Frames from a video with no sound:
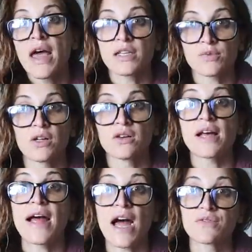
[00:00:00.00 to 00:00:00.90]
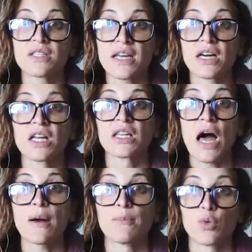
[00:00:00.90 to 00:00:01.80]
as well as I have to take a
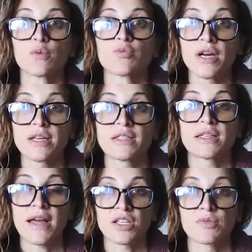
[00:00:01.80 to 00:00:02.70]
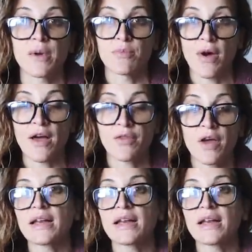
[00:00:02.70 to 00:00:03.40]
lot more breaks to catch my breath.